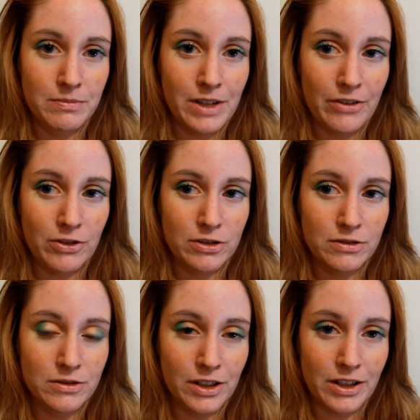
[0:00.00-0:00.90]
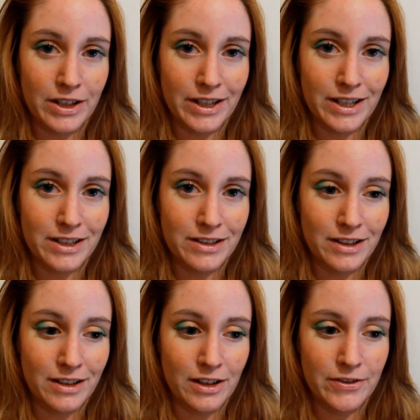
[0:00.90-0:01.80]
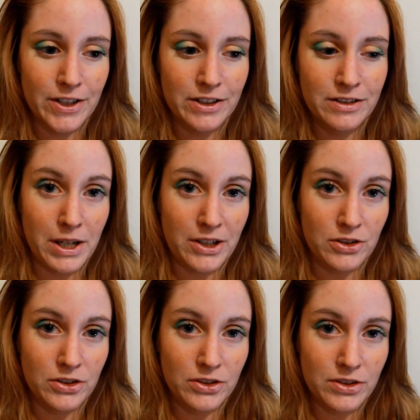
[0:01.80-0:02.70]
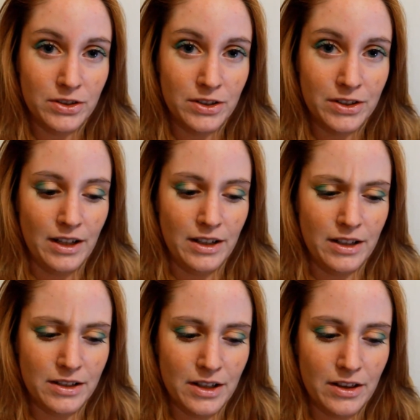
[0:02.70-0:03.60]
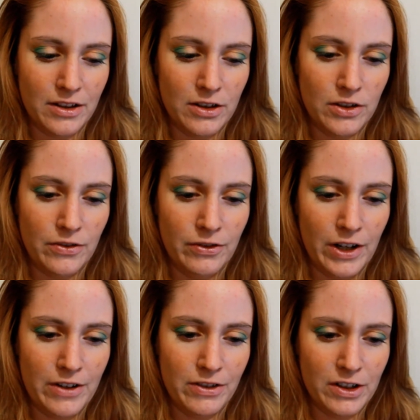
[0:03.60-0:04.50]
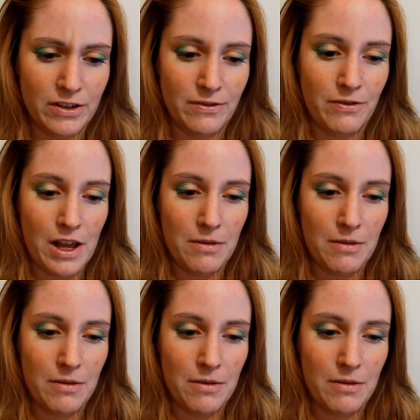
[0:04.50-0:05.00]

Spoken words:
Ever. I like it. I love it. Pickles. And third favorite